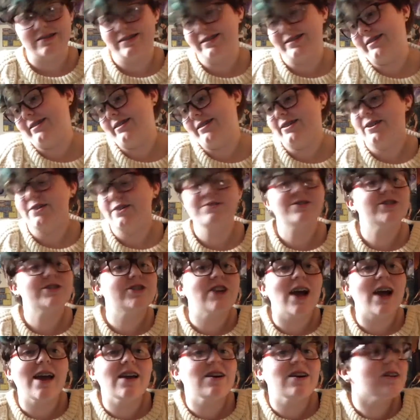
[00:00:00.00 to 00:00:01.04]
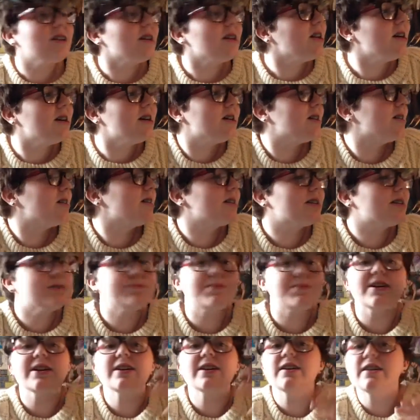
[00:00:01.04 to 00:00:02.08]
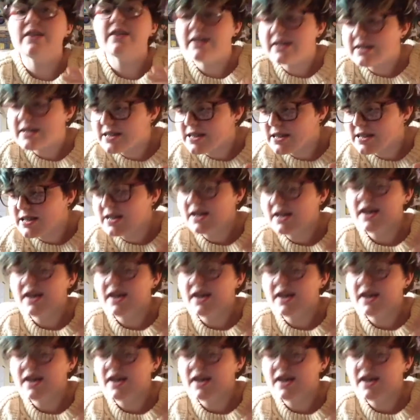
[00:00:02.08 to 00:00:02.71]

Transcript: Gonna go to jail! Goodbye guys!